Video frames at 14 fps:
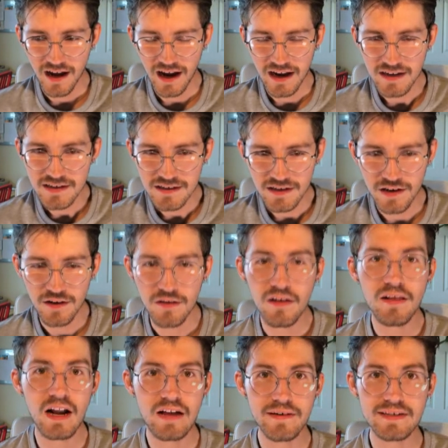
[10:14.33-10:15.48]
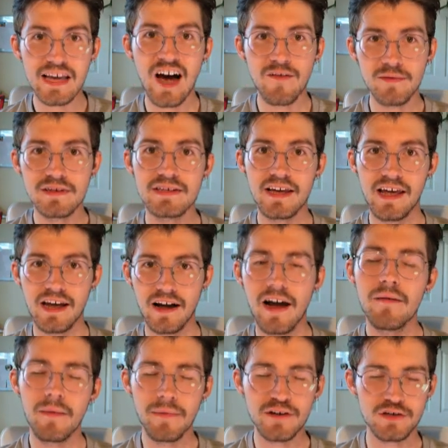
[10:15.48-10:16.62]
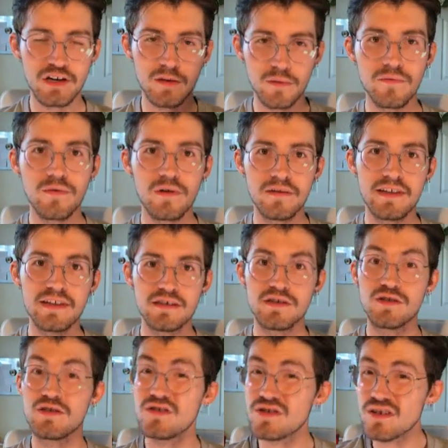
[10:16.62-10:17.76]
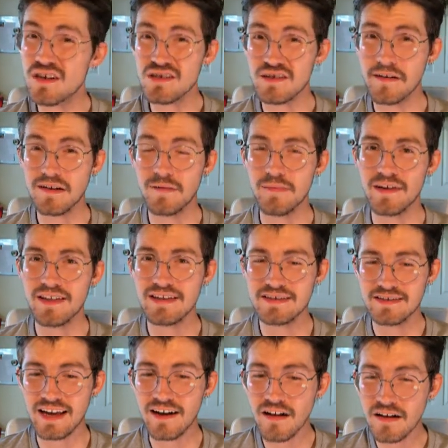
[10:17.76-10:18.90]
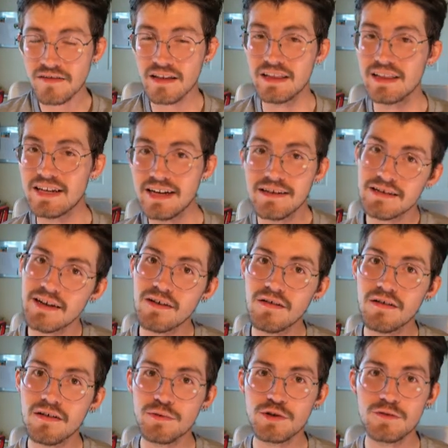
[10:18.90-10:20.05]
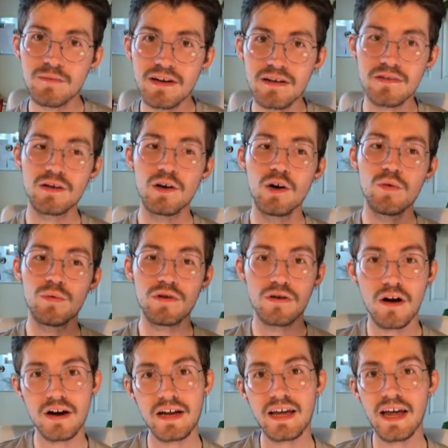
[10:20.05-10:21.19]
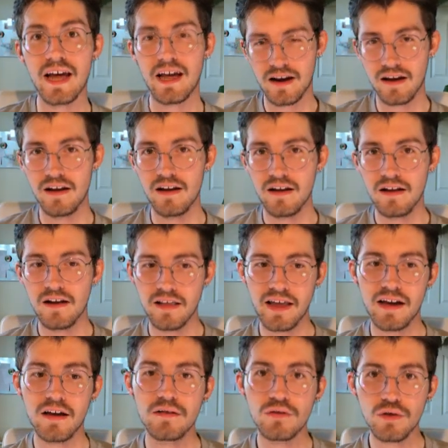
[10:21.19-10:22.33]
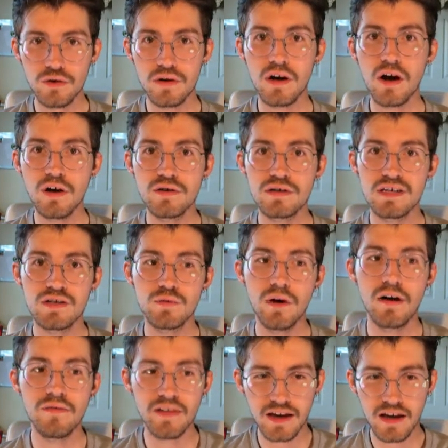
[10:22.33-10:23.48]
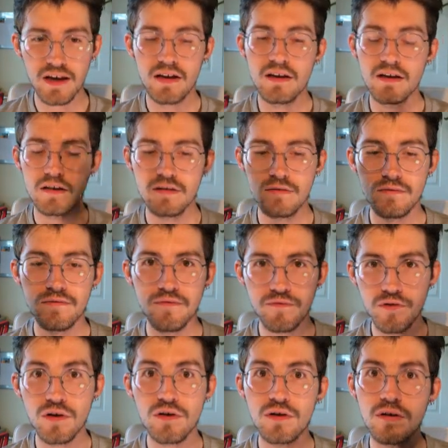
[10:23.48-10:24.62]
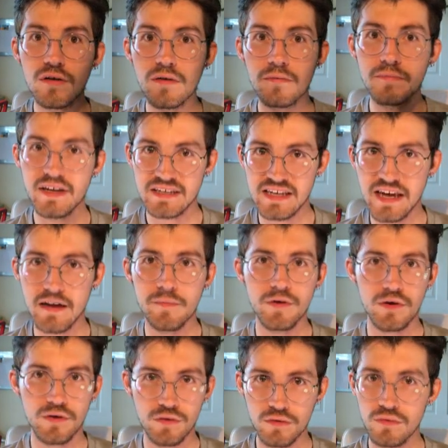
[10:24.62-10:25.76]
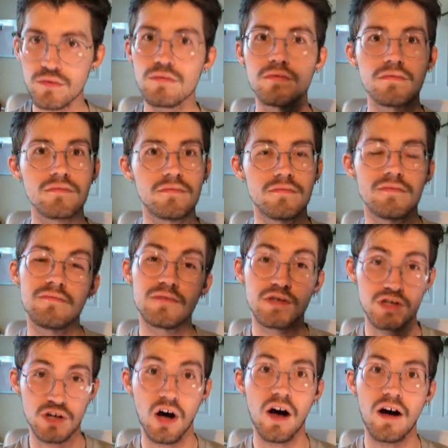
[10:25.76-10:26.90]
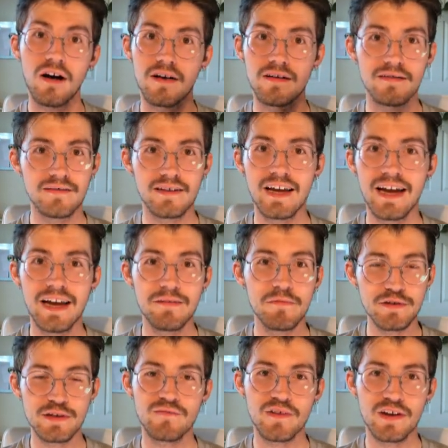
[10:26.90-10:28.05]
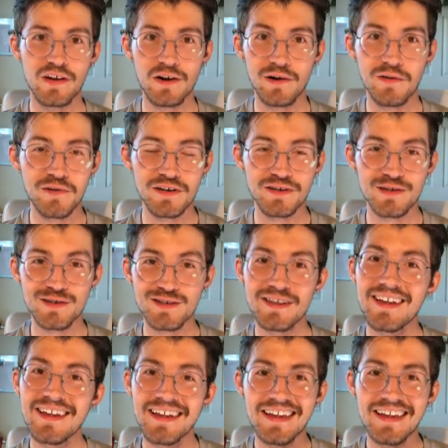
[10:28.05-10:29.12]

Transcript: And you know, a lot of us have been saying, I mentioned it before, this is just gonna be this. They call it the lead single, which means we're gonna get like a LOONA OT12 like full debut song and music video, which is